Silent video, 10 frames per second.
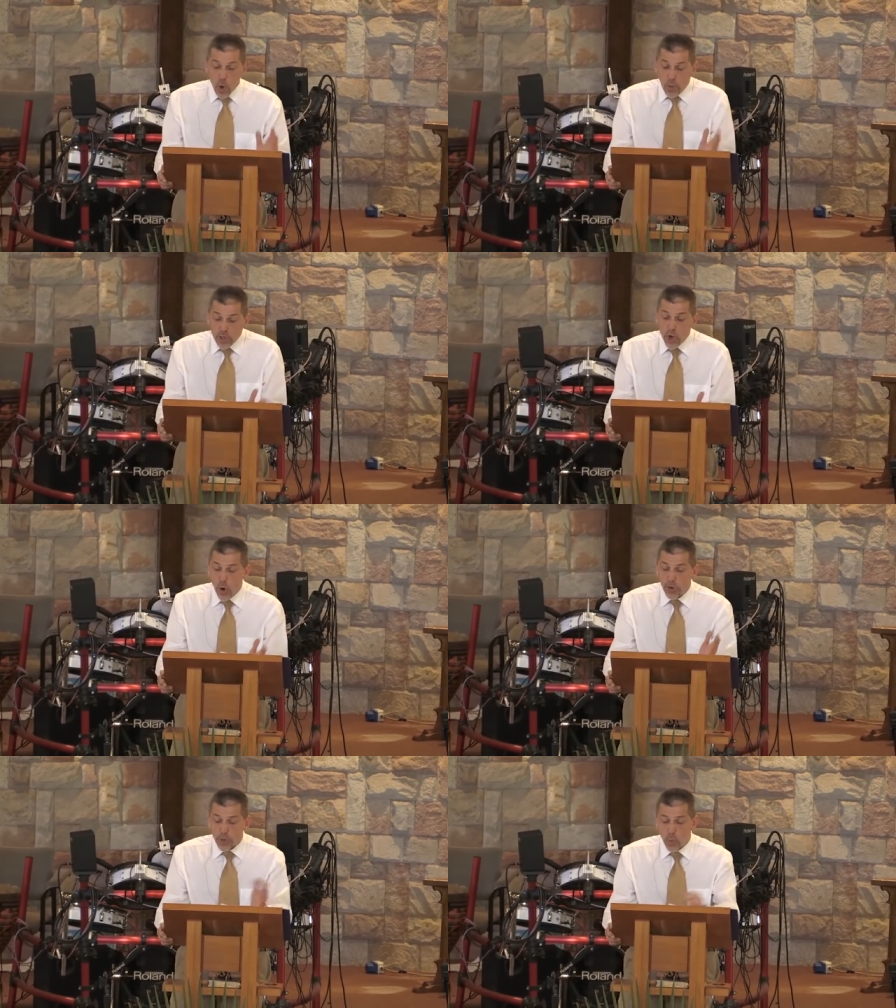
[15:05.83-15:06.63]
When
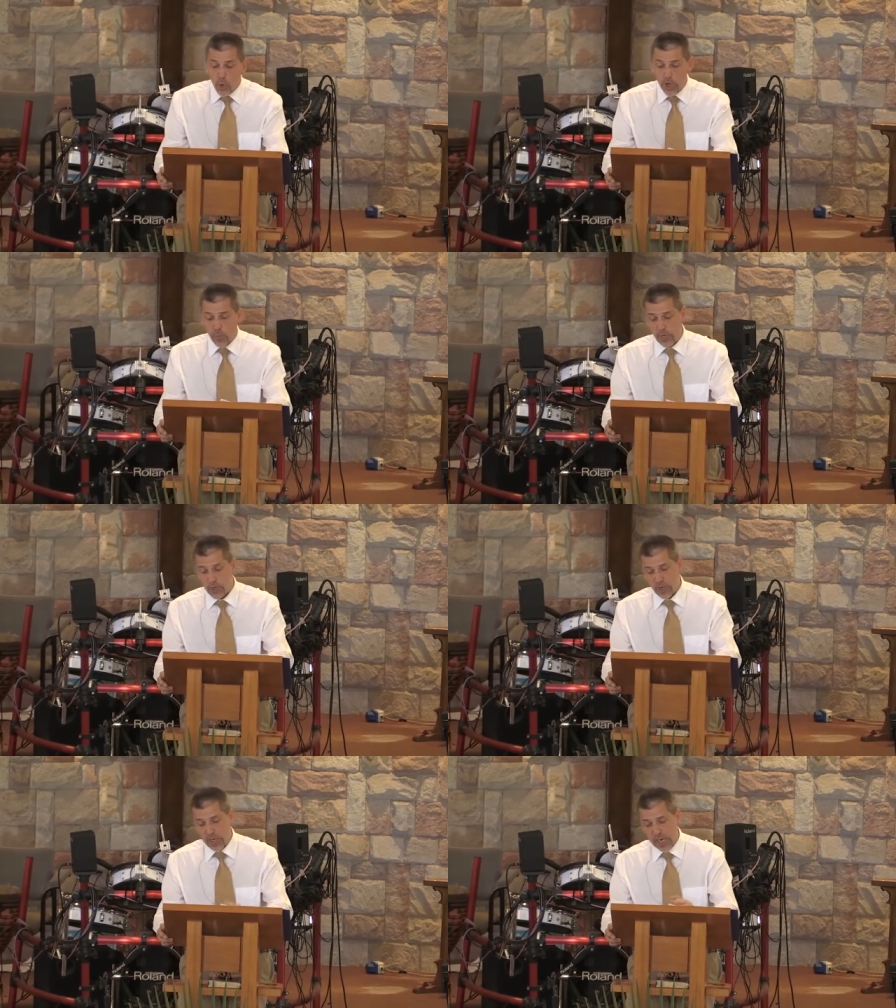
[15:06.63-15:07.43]
Jonah's warning
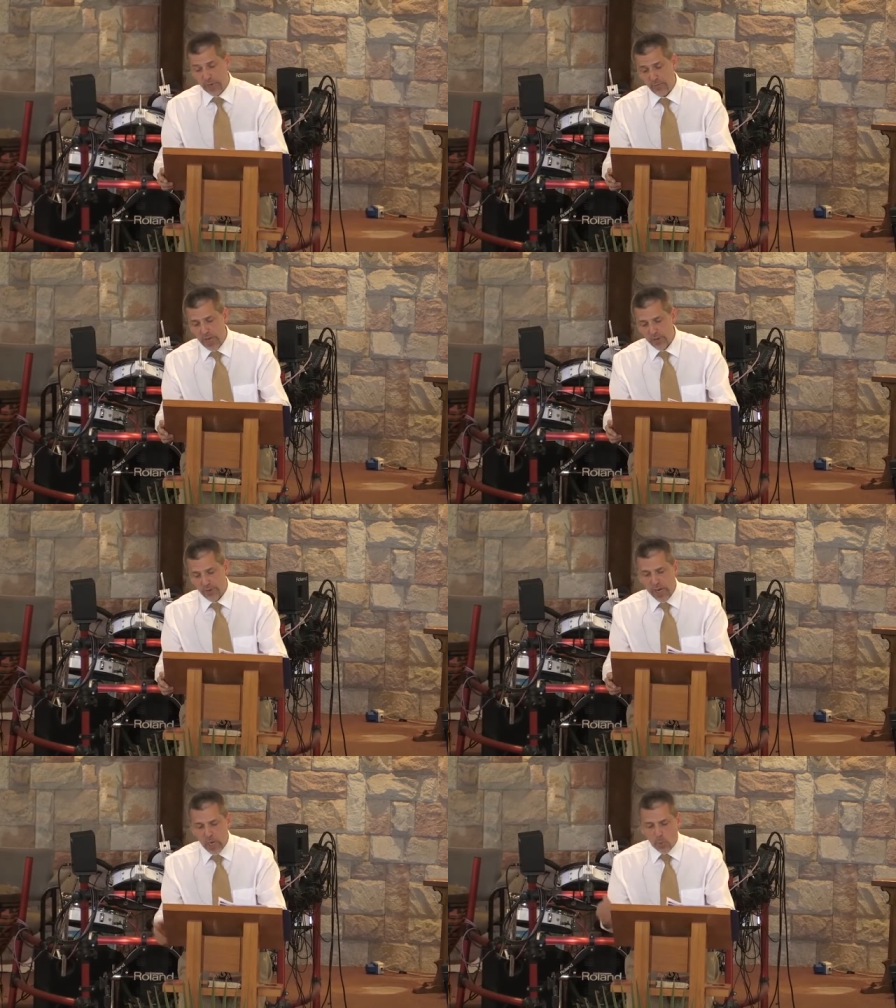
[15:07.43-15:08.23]
reached the king of
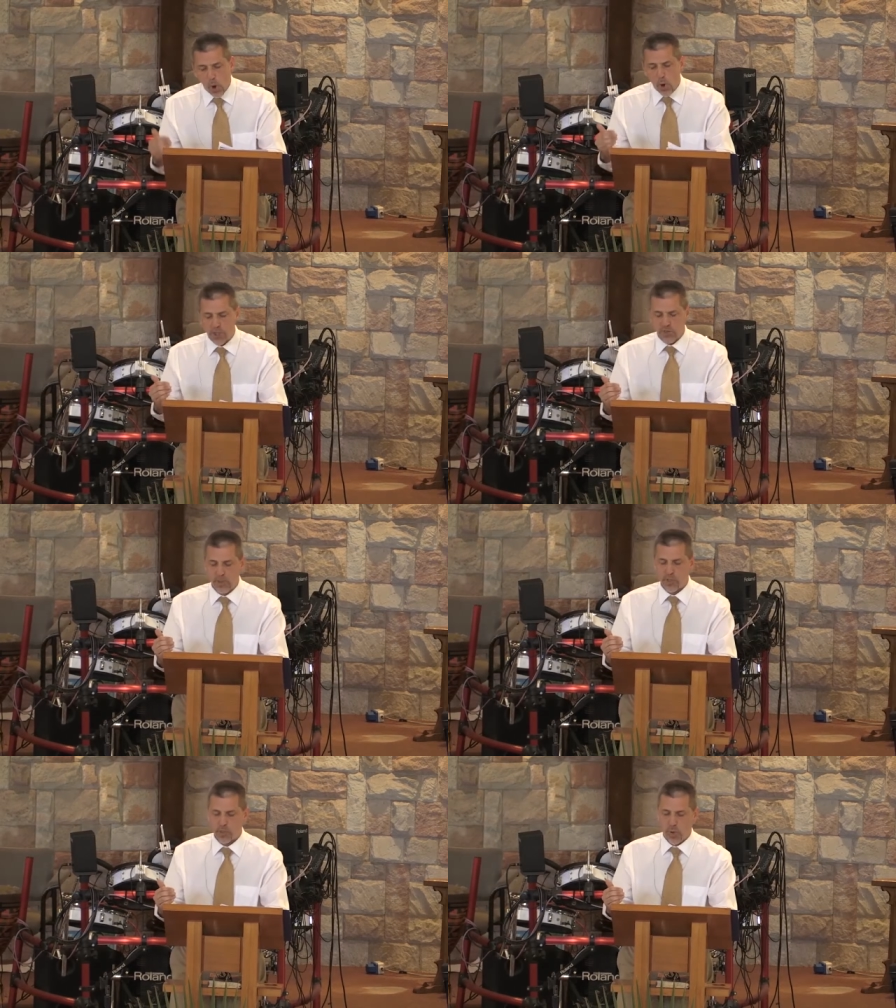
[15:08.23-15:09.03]
Nineveh, he rose
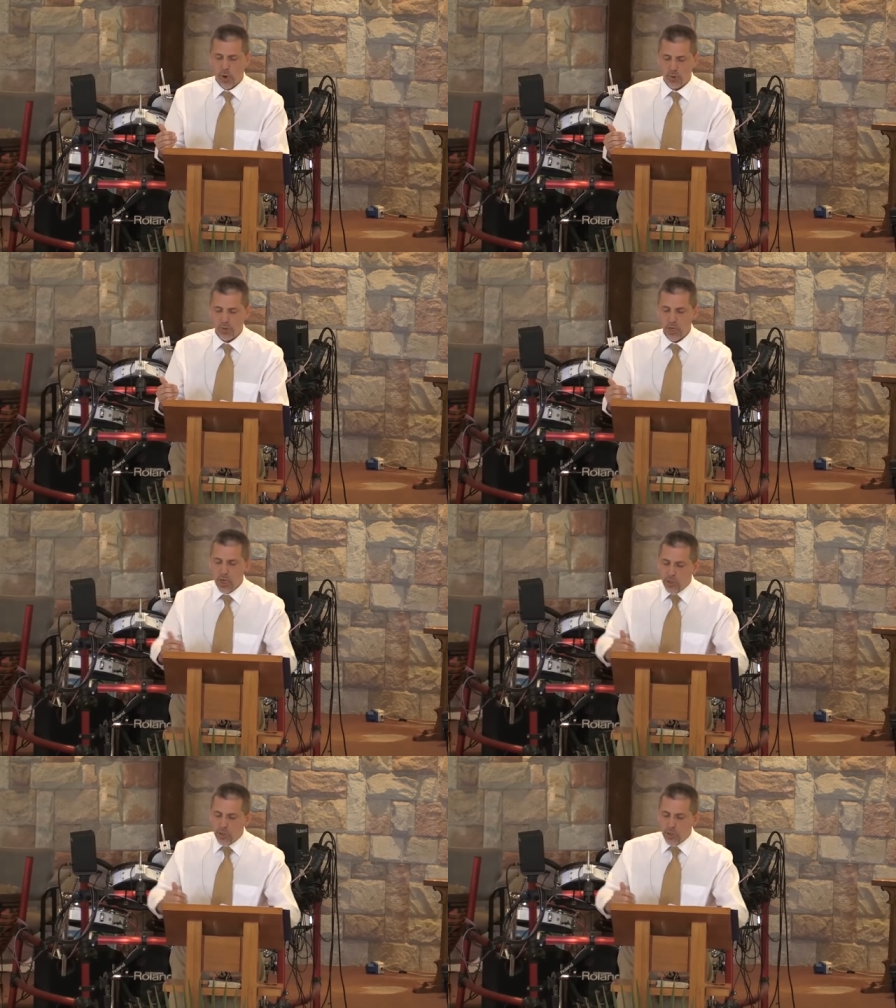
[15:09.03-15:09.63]
from his throne,